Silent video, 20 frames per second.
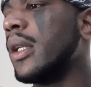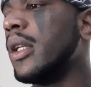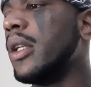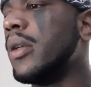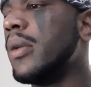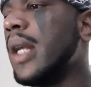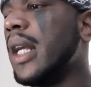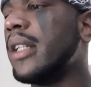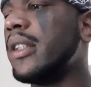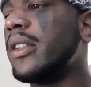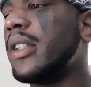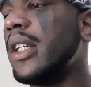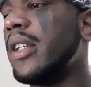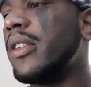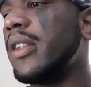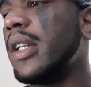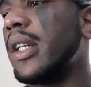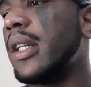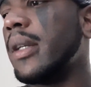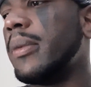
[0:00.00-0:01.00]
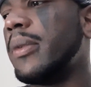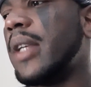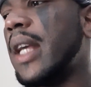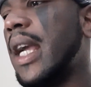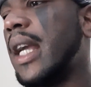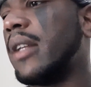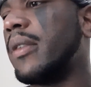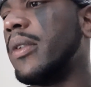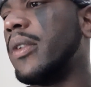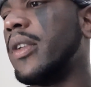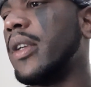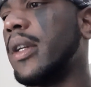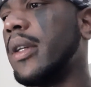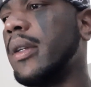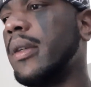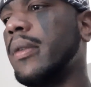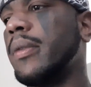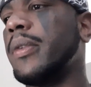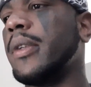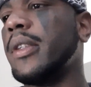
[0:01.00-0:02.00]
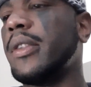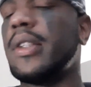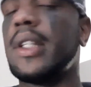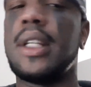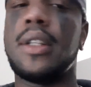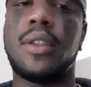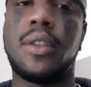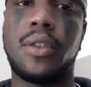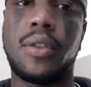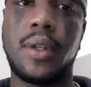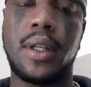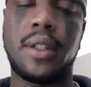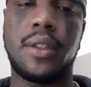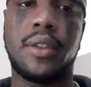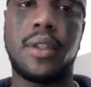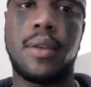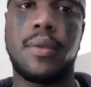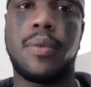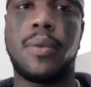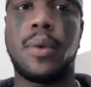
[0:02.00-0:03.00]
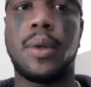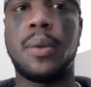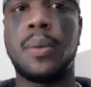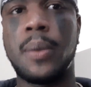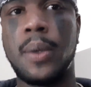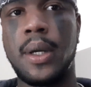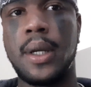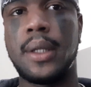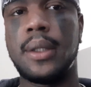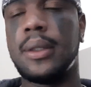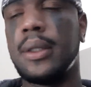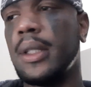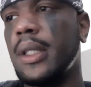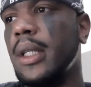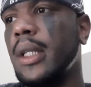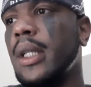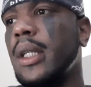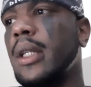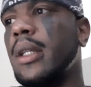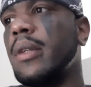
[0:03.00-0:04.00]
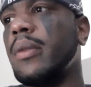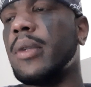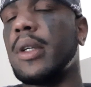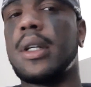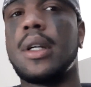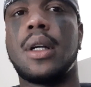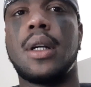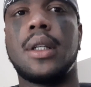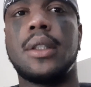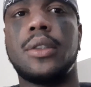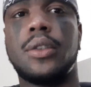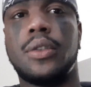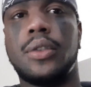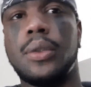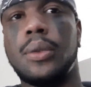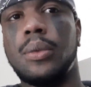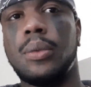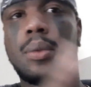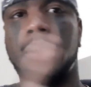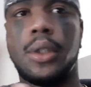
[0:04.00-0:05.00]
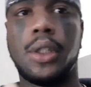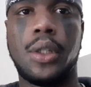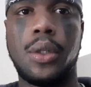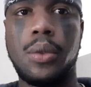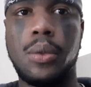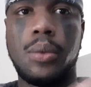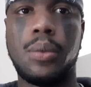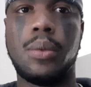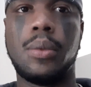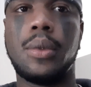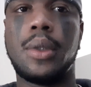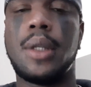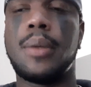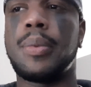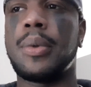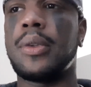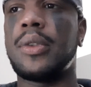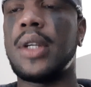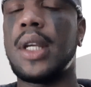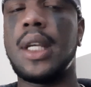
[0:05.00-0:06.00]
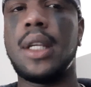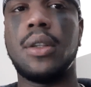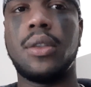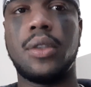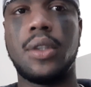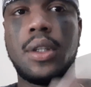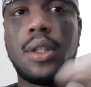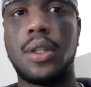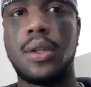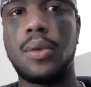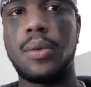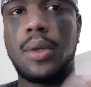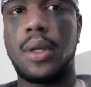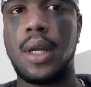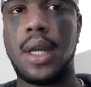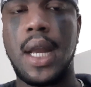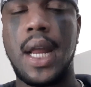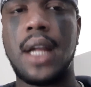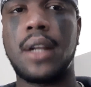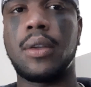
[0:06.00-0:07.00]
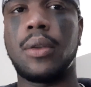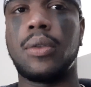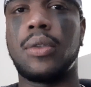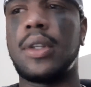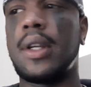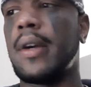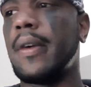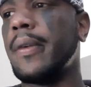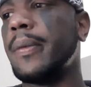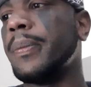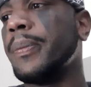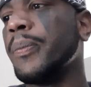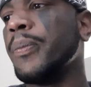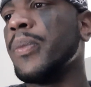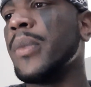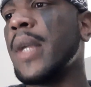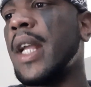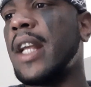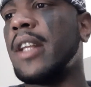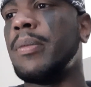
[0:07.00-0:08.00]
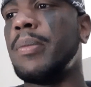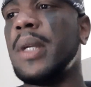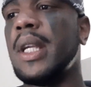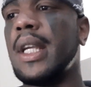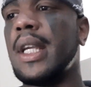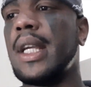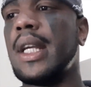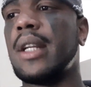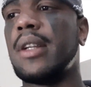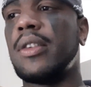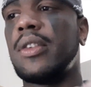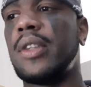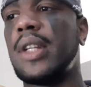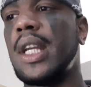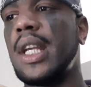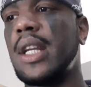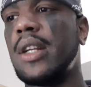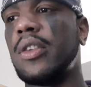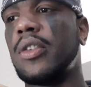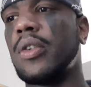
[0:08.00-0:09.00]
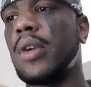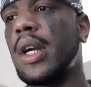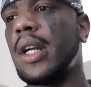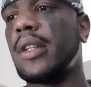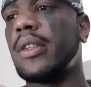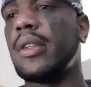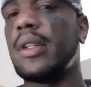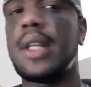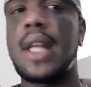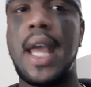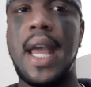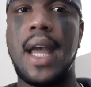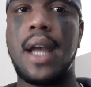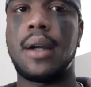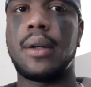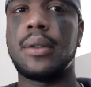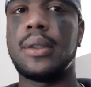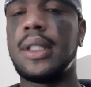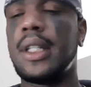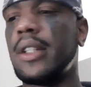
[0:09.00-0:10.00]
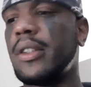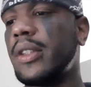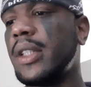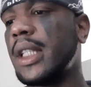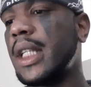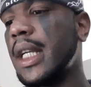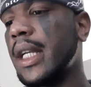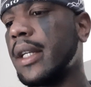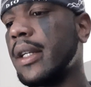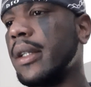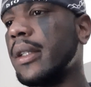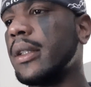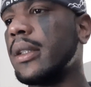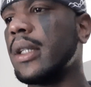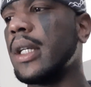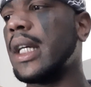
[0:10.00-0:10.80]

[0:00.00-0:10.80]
United States Income Tax Return for Estates and Trusts 1041 regards to you and pertains to you, your natural self, as being in a estate and trust. Now, here's the kicker.